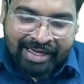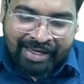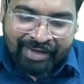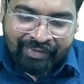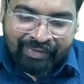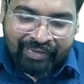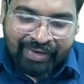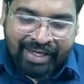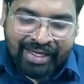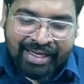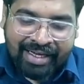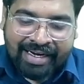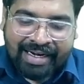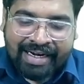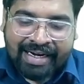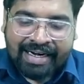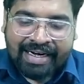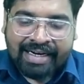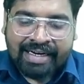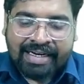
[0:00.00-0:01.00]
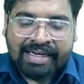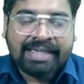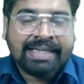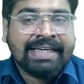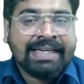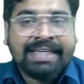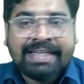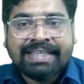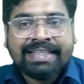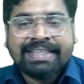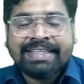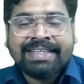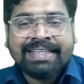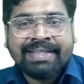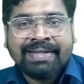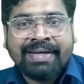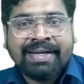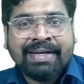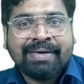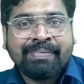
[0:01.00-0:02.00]
we
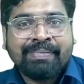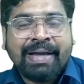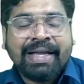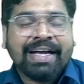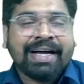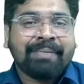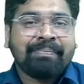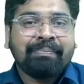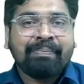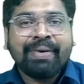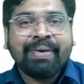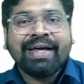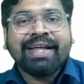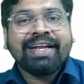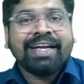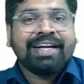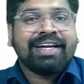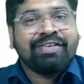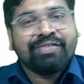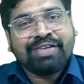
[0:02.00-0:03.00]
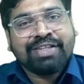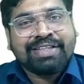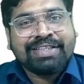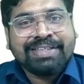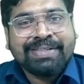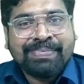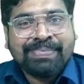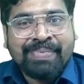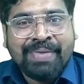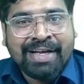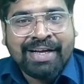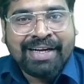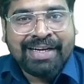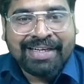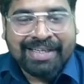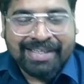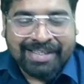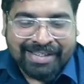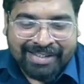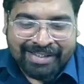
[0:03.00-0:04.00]
learn by comparing it with the
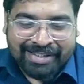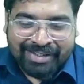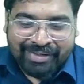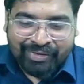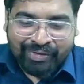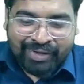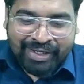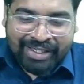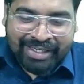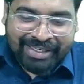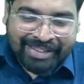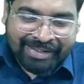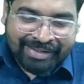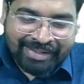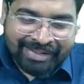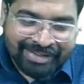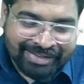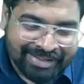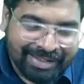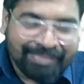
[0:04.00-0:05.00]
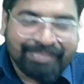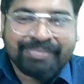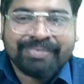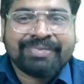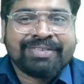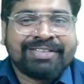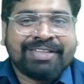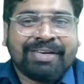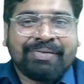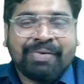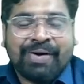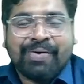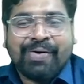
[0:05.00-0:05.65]
what someone.